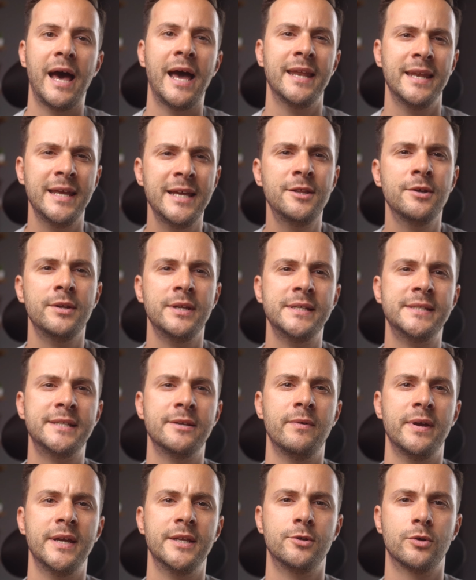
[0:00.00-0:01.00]
I need an easy
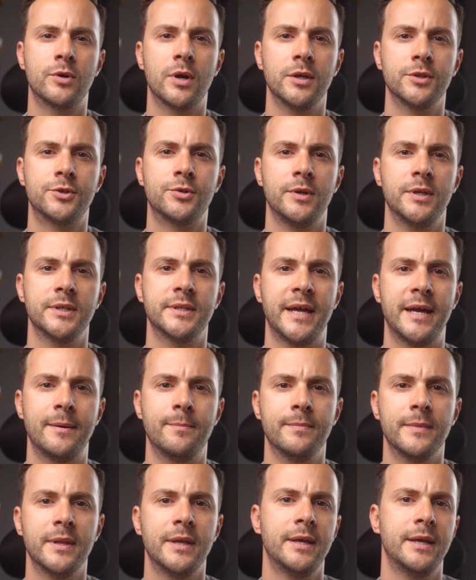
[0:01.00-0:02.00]
way to control them.